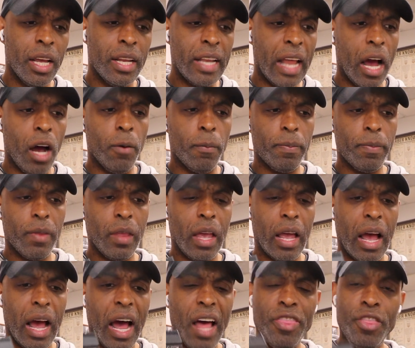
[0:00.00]
Now,
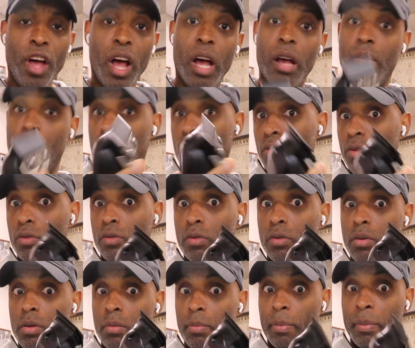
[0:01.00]
I thought, ooh,
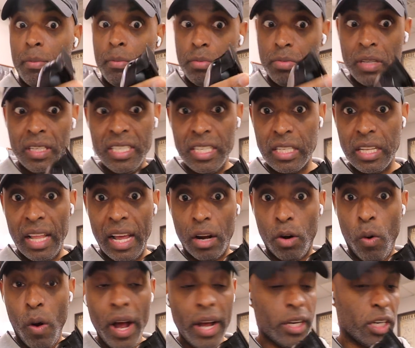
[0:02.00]
this is a lot
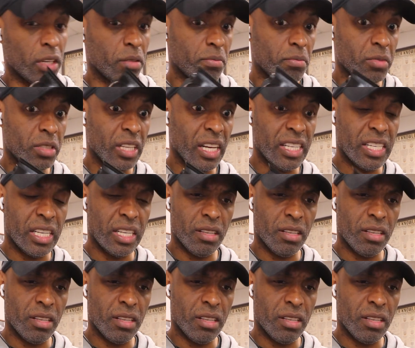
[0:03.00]
quieter. I